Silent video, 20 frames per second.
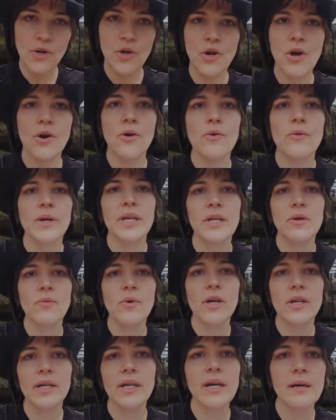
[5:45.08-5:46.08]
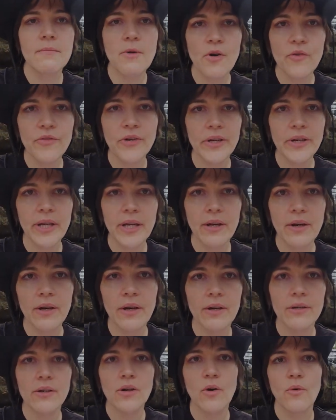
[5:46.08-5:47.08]
Know when you want to come over
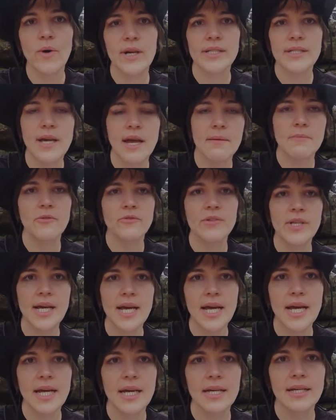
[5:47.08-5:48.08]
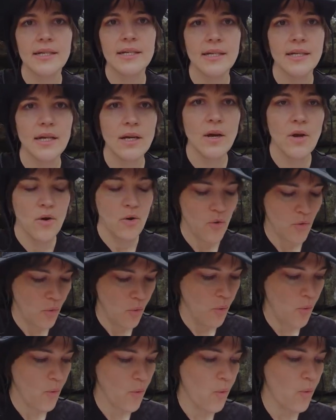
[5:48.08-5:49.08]
here, know what time of day,
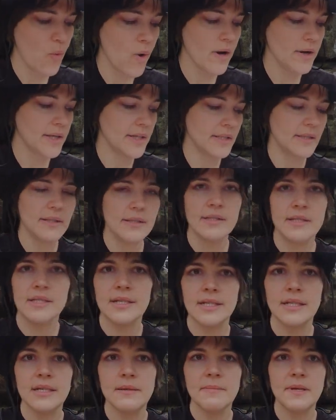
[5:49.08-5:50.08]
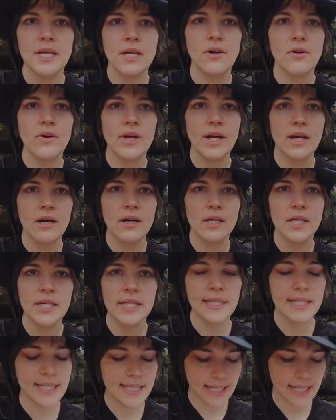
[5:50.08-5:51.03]
what is going to be going on in the